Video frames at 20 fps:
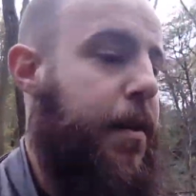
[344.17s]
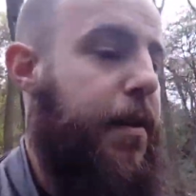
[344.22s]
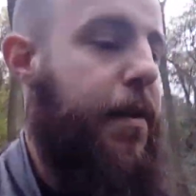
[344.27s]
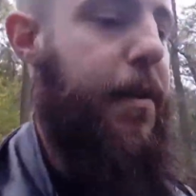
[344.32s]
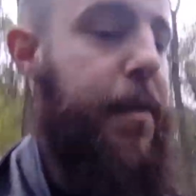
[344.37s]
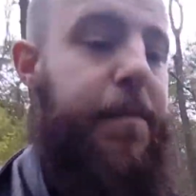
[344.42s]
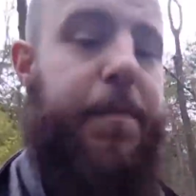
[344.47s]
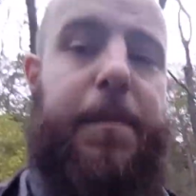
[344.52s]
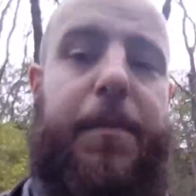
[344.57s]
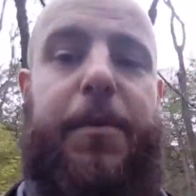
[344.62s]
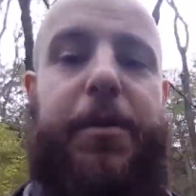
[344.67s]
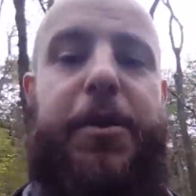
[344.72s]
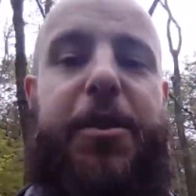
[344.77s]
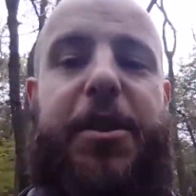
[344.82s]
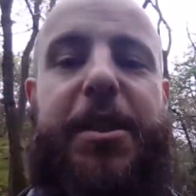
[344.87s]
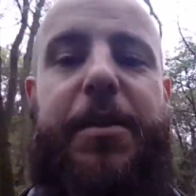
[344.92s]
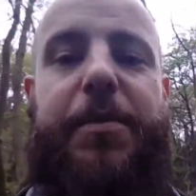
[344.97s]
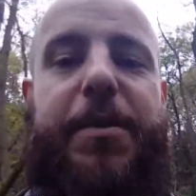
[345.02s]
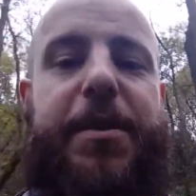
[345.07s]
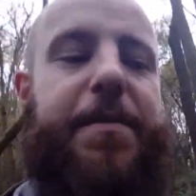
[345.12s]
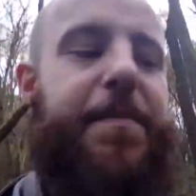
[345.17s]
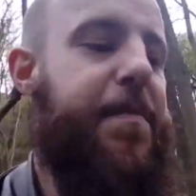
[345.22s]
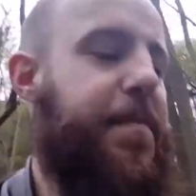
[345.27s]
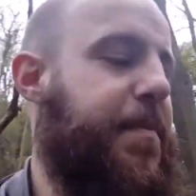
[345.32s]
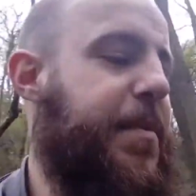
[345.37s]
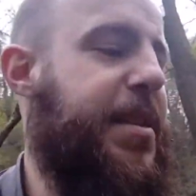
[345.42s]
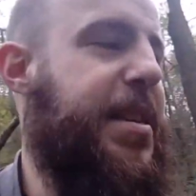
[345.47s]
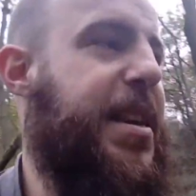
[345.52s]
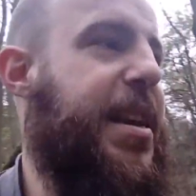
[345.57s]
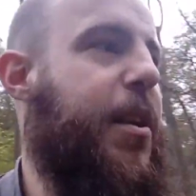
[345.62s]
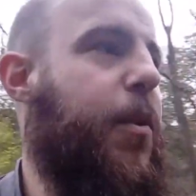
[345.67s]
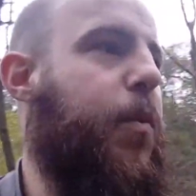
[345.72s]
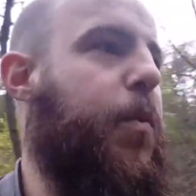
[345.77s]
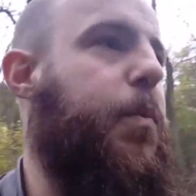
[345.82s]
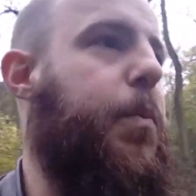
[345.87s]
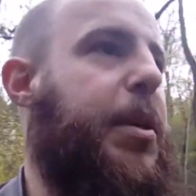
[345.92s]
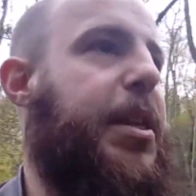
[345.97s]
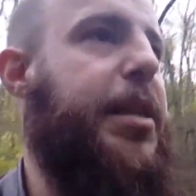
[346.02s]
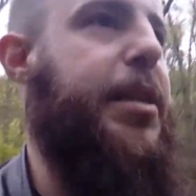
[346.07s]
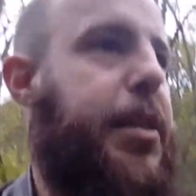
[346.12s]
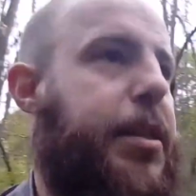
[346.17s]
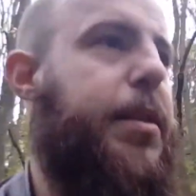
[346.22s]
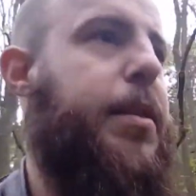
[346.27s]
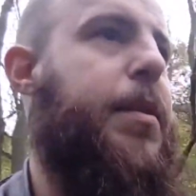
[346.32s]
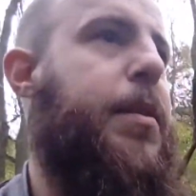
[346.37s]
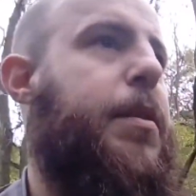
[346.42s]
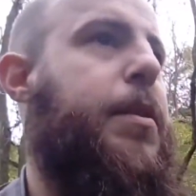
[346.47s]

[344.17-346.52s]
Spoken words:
You know, we just have to get on with it.